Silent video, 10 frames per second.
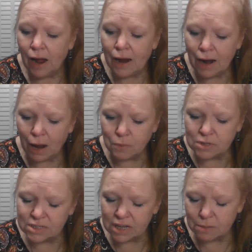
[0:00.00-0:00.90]
and I would
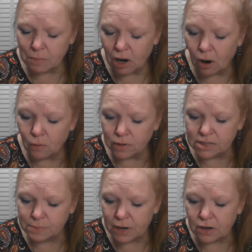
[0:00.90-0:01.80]
send my Holy
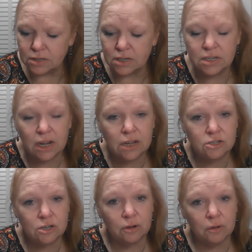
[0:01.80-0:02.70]
Spirit to
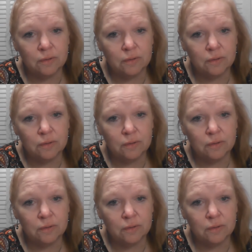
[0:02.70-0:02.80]
teach you.